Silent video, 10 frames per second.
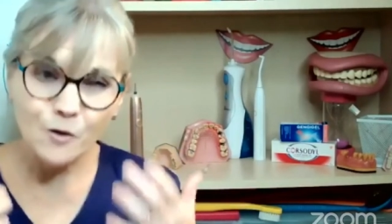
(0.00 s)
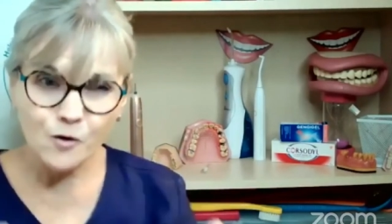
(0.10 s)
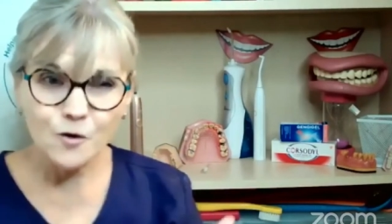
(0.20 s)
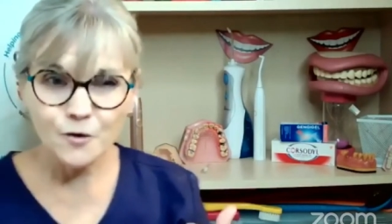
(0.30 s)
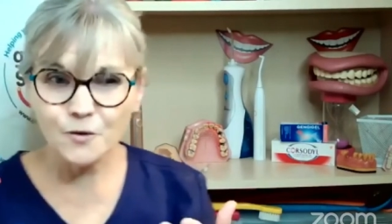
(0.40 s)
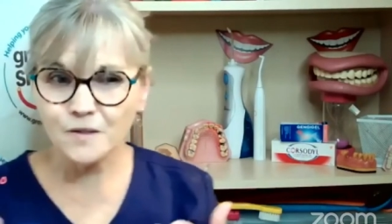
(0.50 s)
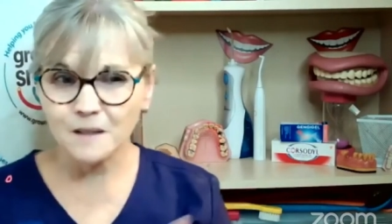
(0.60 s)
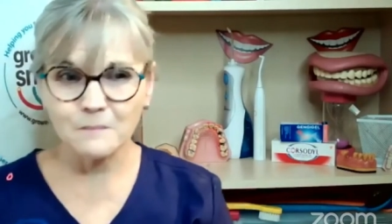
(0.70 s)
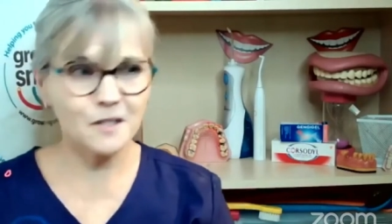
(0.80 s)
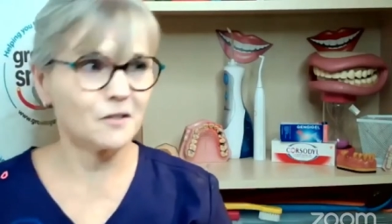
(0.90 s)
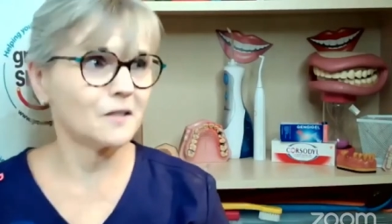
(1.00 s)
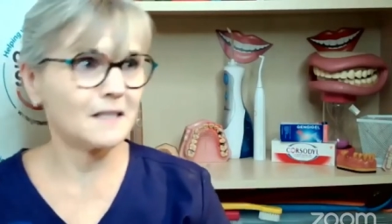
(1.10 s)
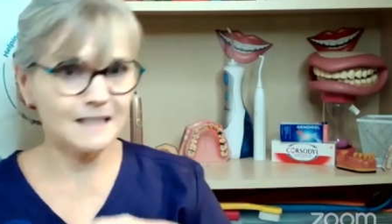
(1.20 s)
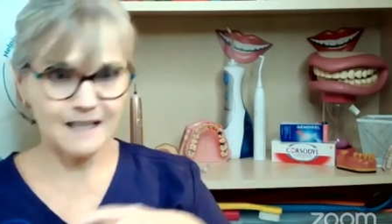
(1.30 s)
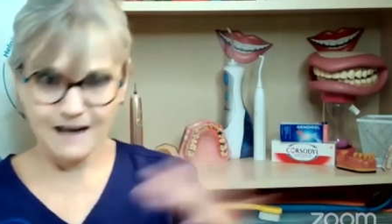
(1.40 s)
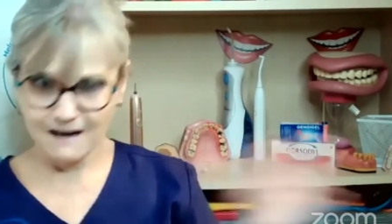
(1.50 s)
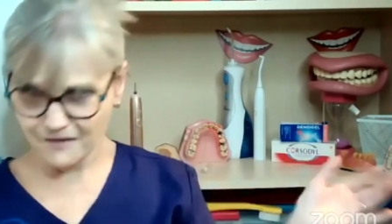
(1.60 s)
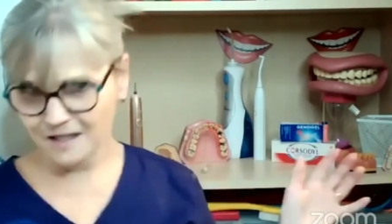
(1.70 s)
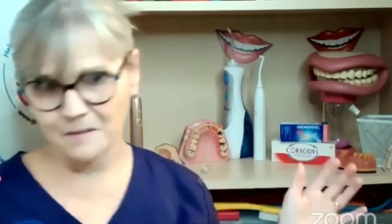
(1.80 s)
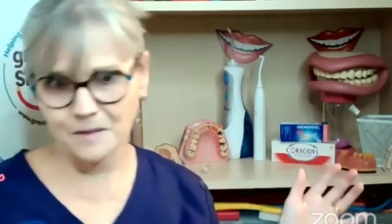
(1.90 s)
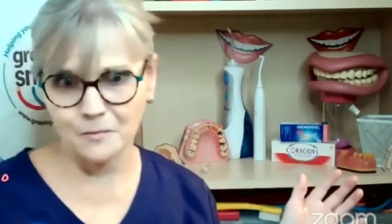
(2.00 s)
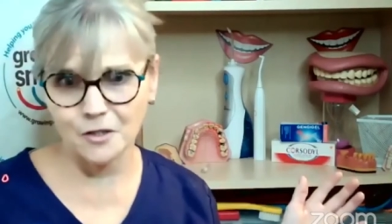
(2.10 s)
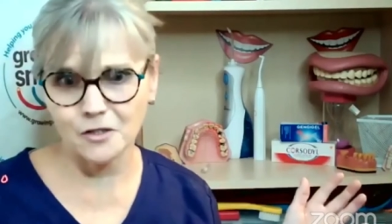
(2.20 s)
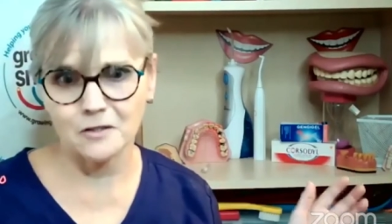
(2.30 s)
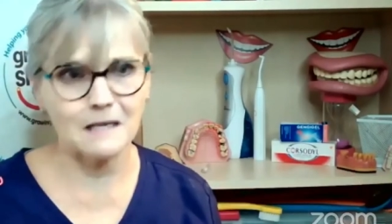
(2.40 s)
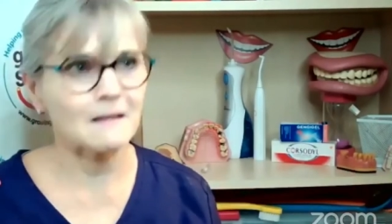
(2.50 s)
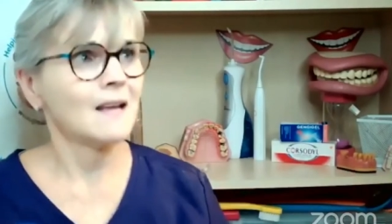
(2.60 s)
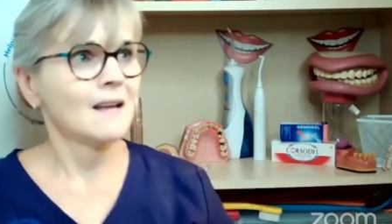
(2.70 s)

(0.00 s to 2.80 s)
all know somebody who never seems to brush their teeth,